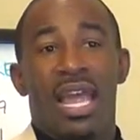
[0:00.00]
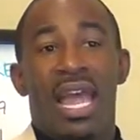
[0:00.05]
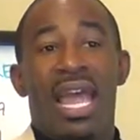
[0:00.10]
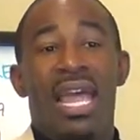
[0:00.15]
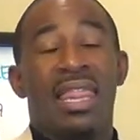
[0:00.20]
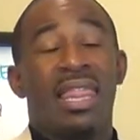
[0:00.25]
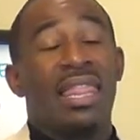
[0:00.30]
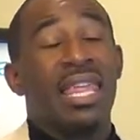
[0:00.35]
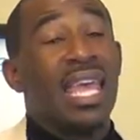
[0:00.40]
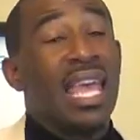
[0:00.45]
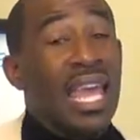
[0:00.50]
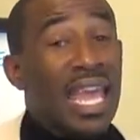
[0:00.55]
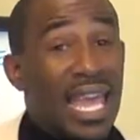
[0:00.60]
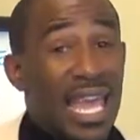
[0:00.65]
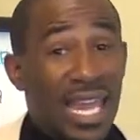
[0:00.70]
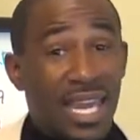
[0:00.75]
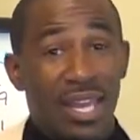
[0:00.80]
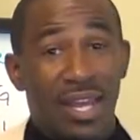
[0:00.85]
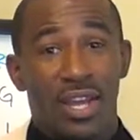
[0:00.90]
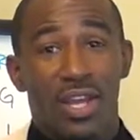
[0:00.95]
And
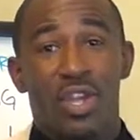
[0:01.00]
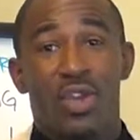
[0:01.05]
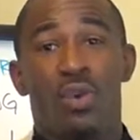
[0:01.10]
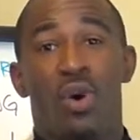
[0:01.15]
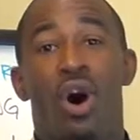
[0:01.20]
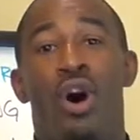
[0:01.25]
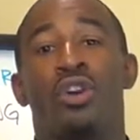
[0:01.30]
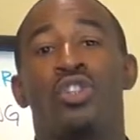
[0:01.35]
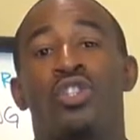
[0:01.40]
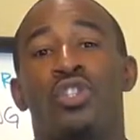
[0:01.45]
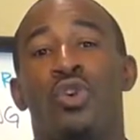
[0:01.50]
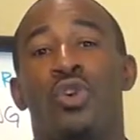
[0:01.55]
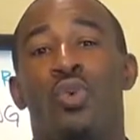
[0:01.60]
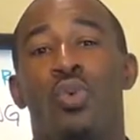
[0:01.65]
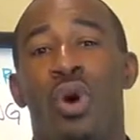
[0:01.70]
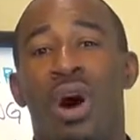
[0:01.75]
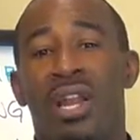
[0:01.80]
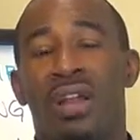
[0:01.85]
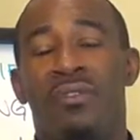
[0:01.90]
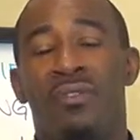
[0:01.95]
then you also
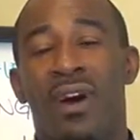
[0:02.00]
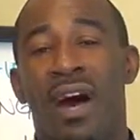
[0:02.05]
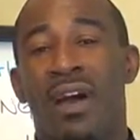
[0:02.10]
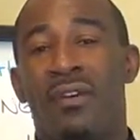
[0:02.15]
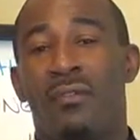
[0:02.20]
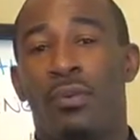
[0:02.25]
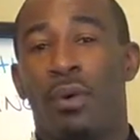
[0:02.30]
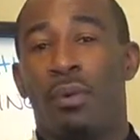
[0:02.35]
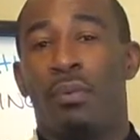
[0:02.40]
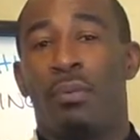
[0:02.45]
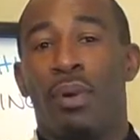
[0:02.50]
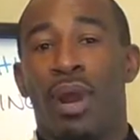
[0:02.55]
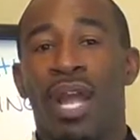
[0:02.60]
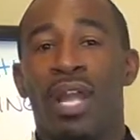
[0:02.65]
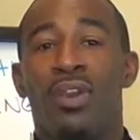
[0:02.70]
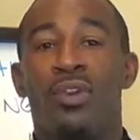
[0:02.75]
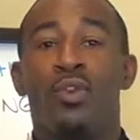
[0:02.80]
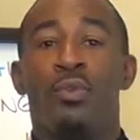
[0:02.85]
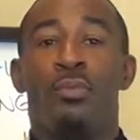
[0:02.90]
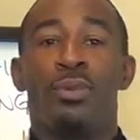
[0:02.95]
qualify for a
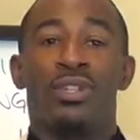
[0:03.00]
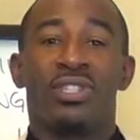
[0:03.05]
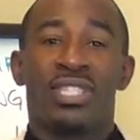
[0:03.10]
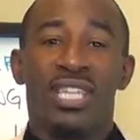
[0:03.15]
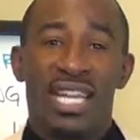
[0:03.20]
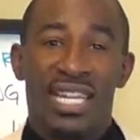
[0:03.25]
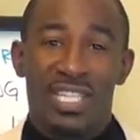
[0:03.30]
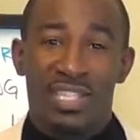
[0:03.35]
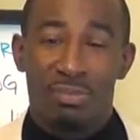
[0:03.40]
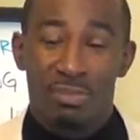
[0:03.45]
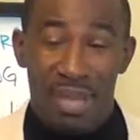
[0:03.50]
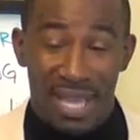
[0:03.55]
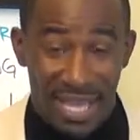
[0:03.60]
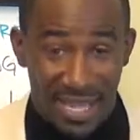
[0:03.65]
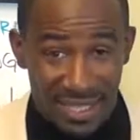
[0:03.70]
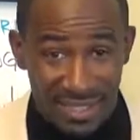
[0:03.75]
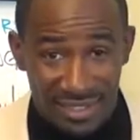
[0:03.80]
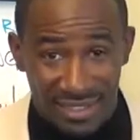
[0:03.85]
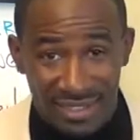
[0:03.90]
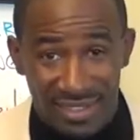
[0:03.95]
brand new
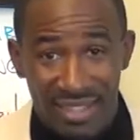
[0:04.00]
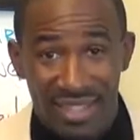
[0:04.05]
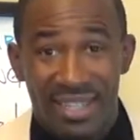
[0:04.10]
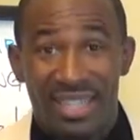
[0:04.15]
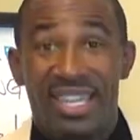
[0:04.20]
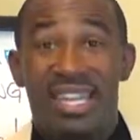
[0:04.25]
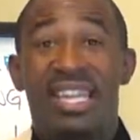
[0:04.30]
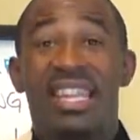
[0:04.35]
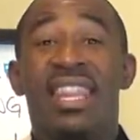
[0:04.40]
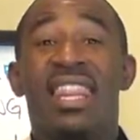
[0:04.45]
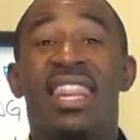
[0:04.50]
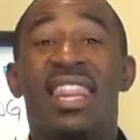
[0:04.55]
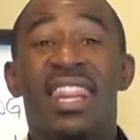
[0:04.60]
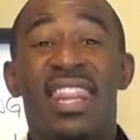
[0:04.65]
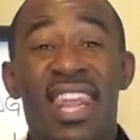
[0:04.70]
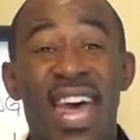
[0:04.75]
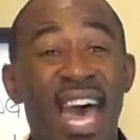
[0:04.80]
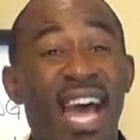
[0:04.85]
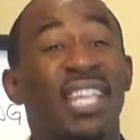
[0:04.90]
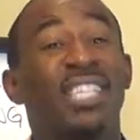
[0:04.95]
Mercedes-Benz.
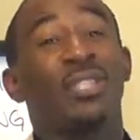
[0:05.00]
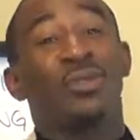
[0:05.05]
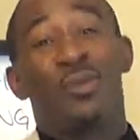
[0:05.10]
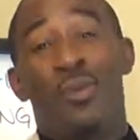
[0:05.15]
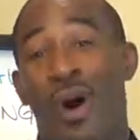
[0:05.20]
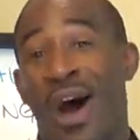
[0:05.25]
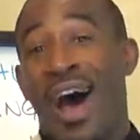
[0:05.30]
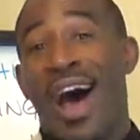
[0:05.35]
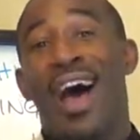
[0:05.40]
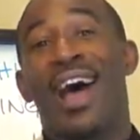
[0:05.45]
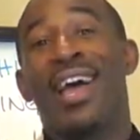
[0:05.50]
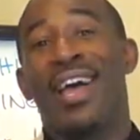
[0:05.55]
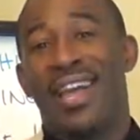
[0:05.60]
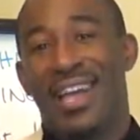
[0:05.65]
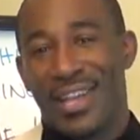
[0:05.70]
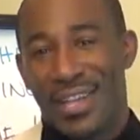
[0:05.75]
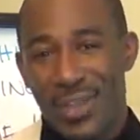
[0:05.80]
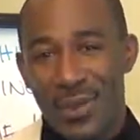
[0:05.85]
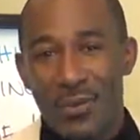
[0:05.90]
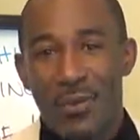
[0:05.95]
That's why
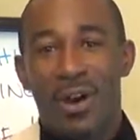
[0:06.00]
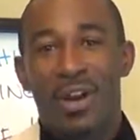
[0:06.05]
you